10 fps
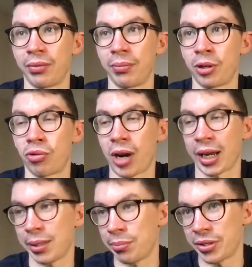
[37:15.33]

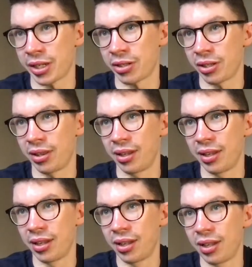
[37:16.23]
cracking position.
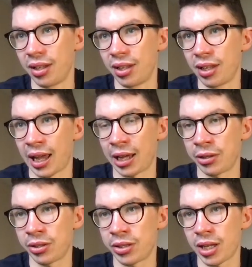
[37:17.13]
How
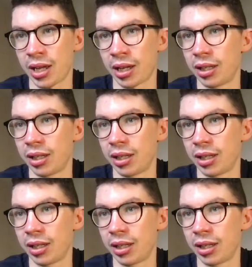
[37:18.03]
good's that?